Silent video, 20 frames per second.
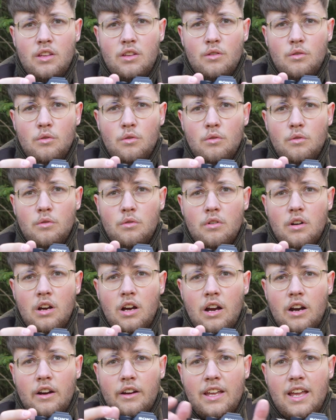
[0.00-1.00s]
you
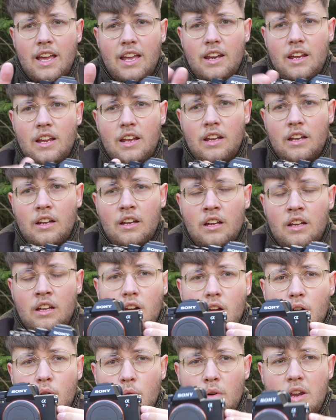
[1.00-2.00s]
are getting
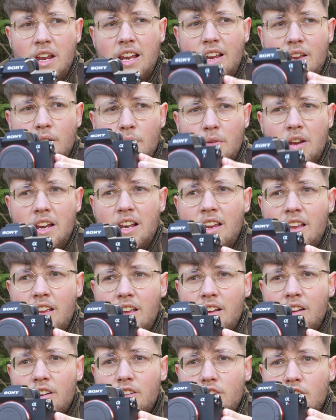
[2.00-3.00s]
a
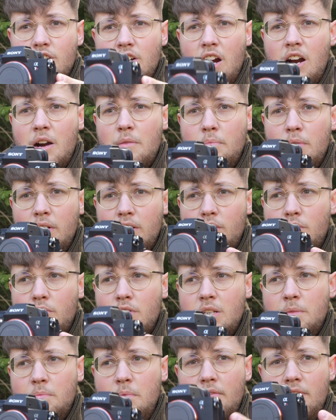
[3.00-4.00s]
really sharp and
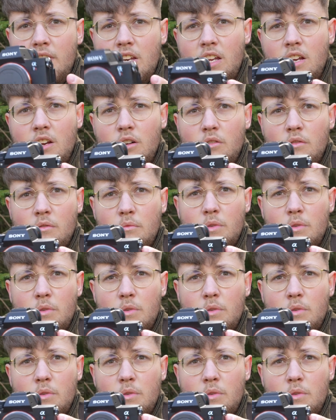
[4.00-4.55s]
crispy video,